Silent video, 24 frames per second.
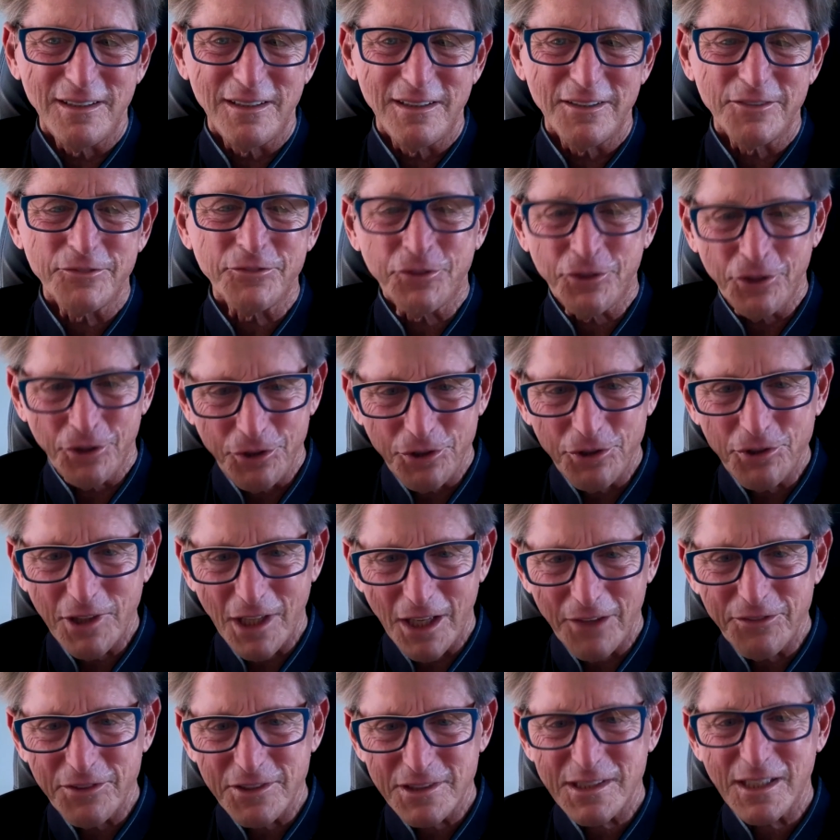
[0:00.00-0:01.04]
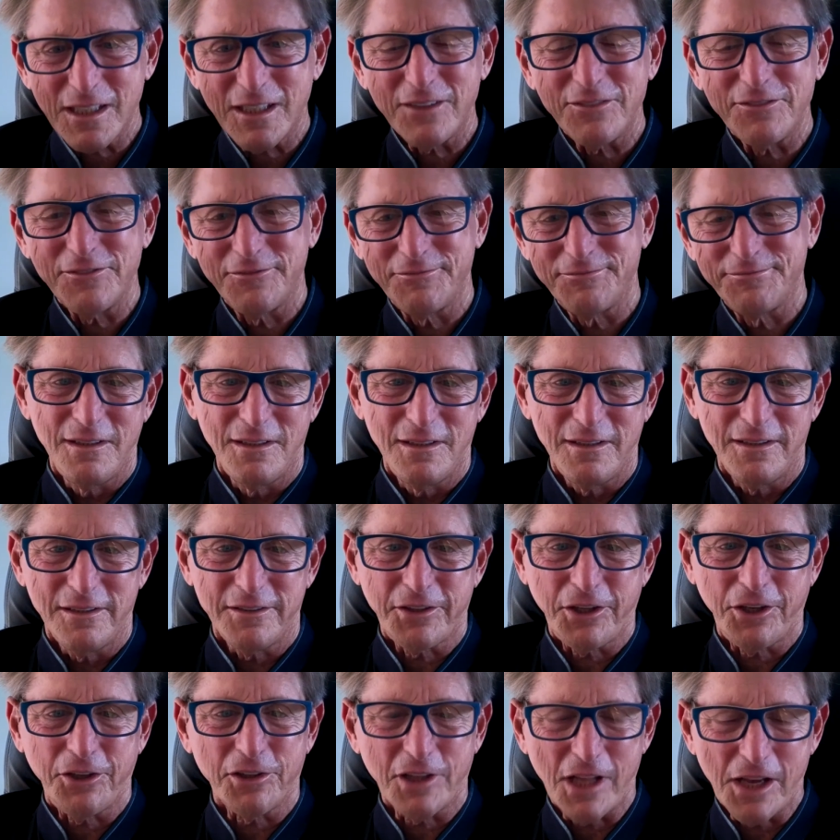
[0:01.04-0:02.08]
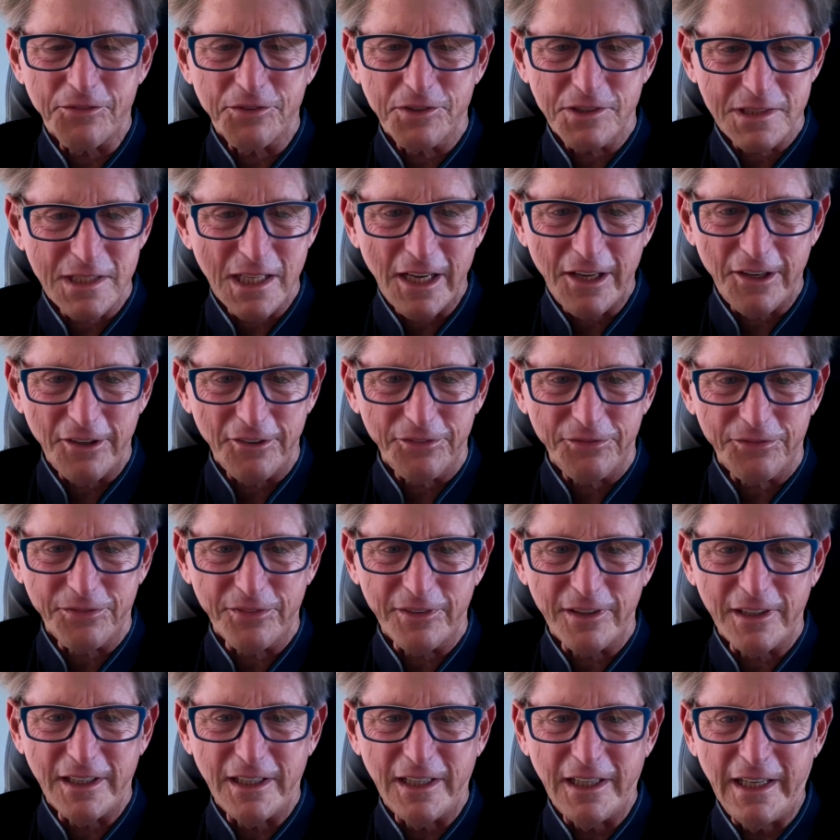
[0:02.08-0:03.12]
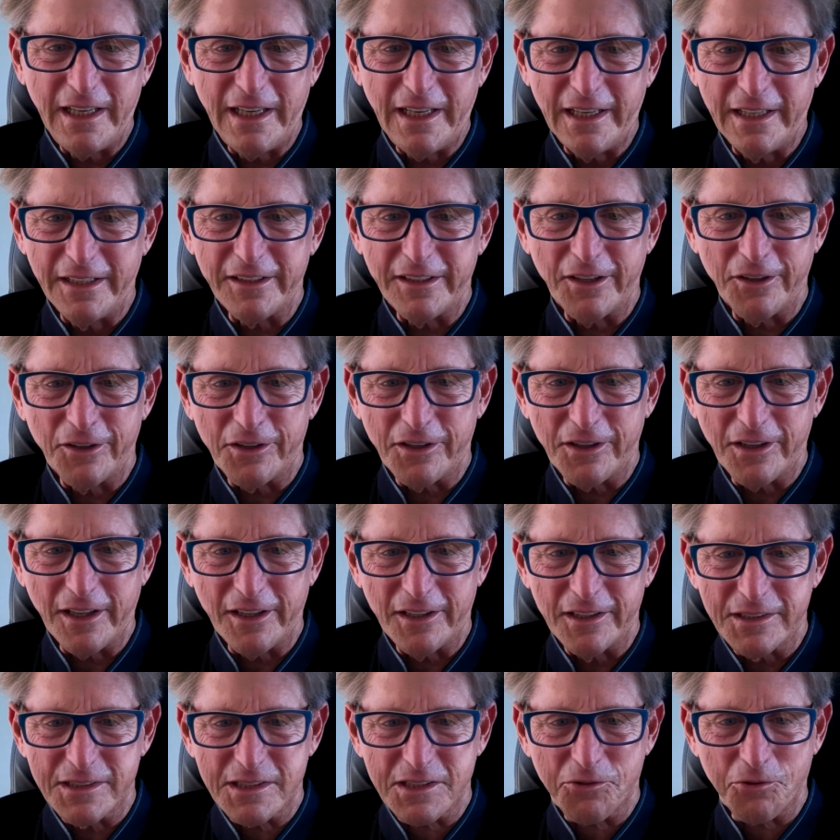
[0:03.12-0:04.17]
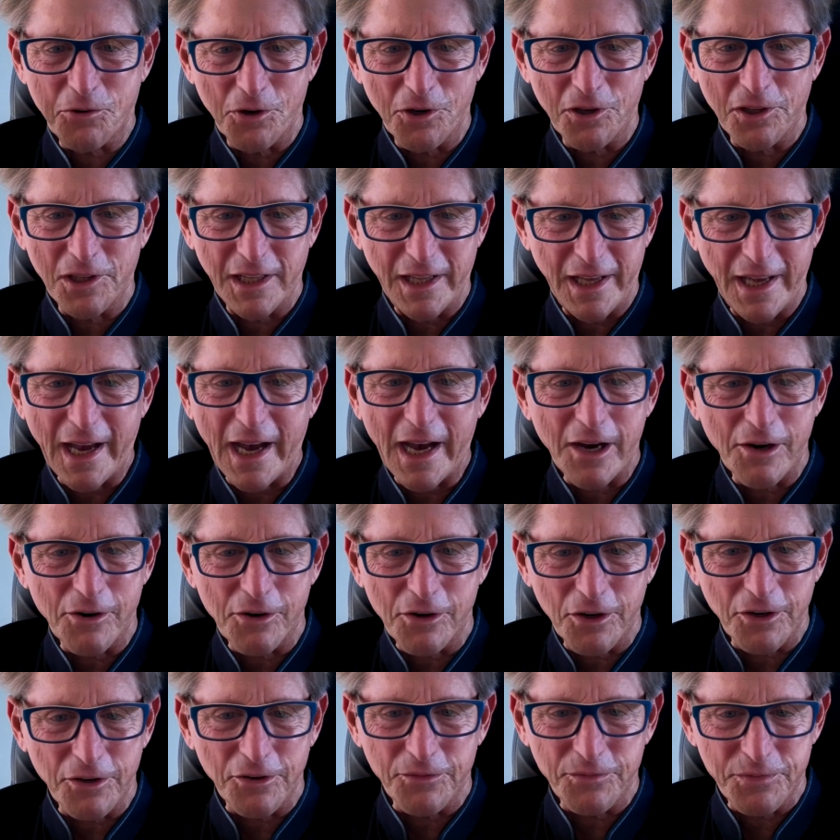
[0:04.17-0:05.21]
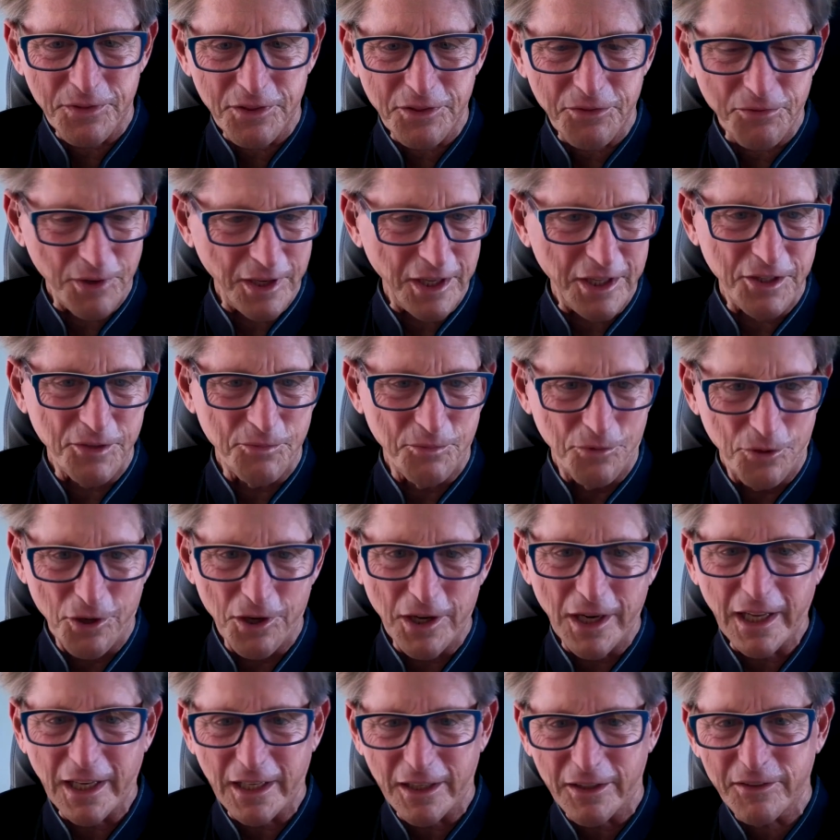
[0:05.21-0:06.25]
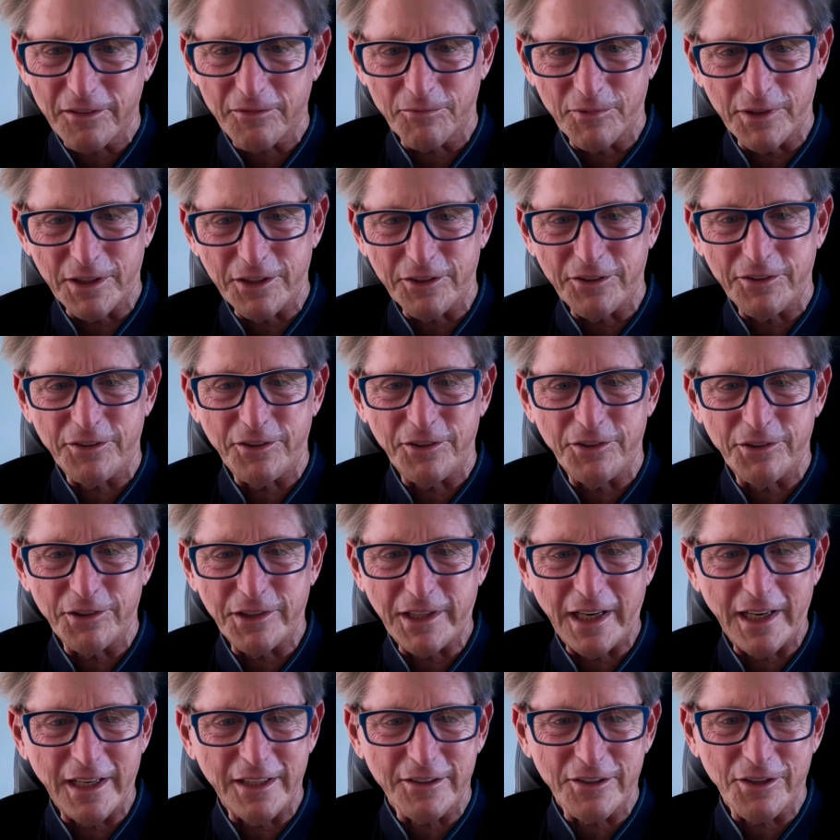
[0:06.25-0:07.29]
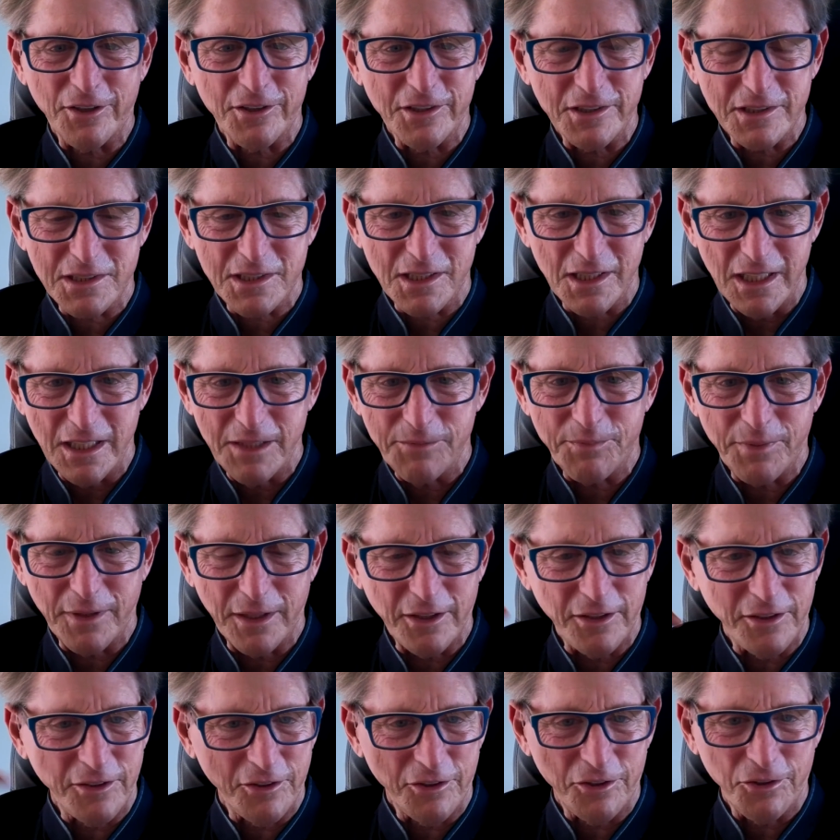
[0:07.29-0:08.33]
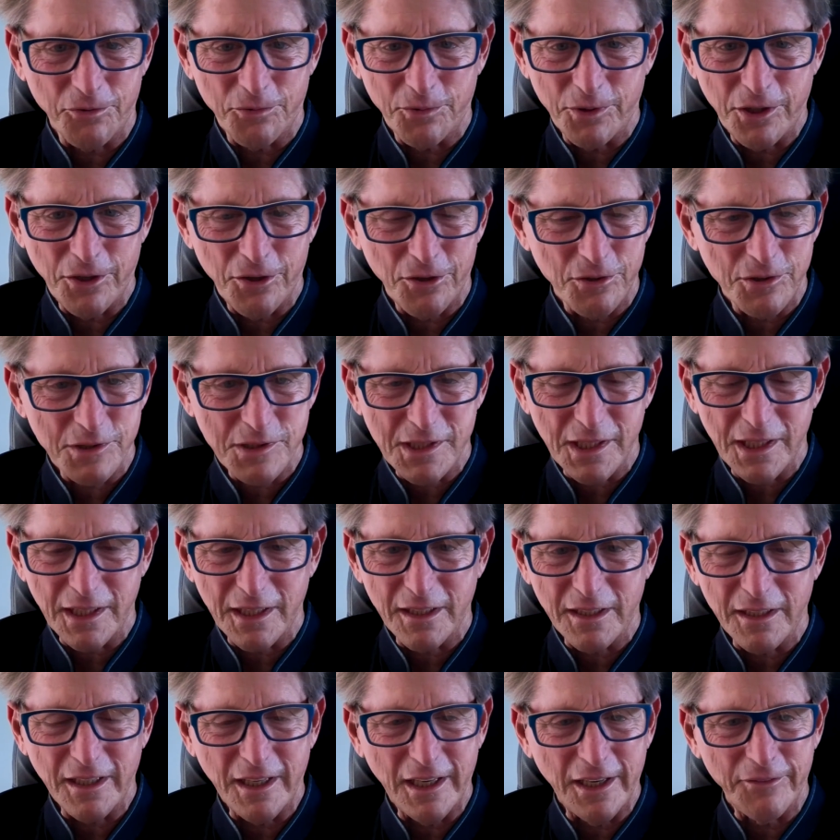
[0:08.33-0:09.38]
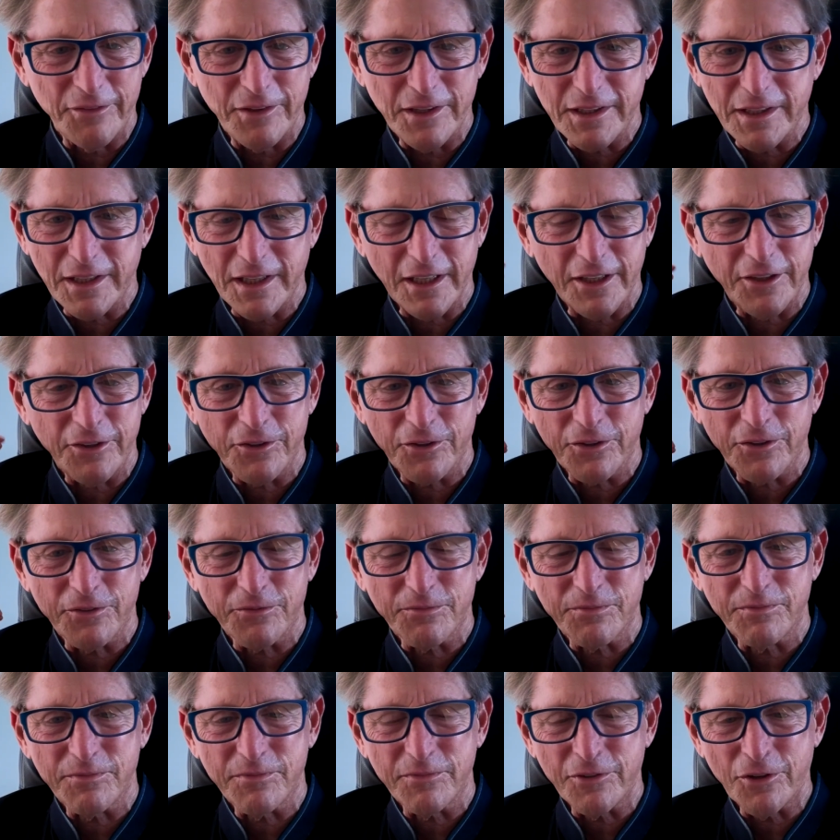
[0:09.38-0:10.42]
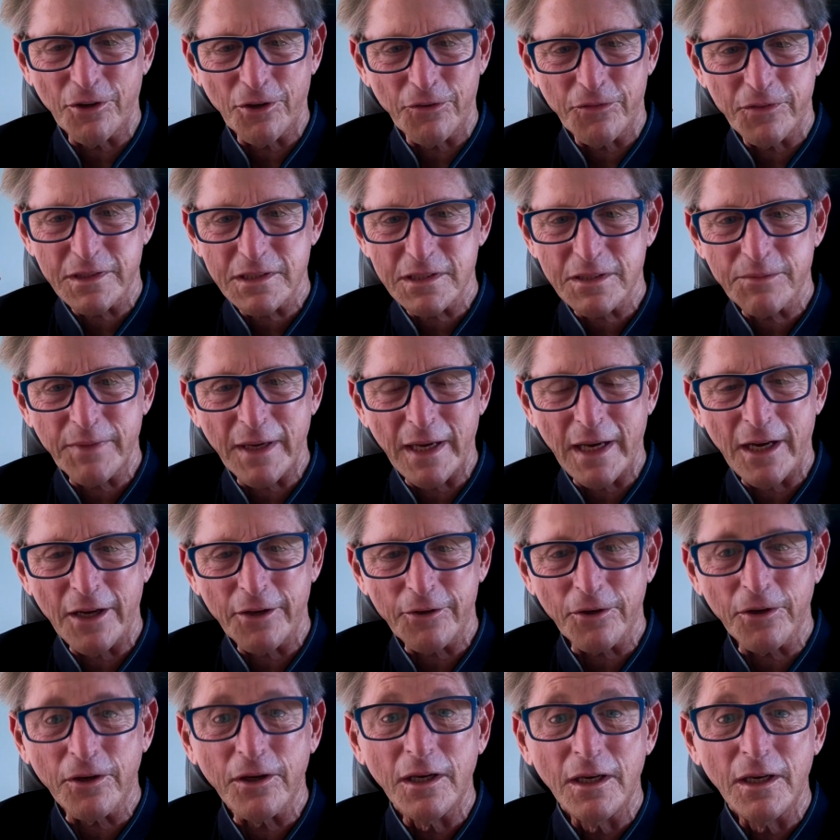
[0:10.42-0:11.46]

do you love yourself? Do you love yourself in the squirrely hour of 3 in the morning when you can't go to sleep and you're rehearsing everything you're nervous about or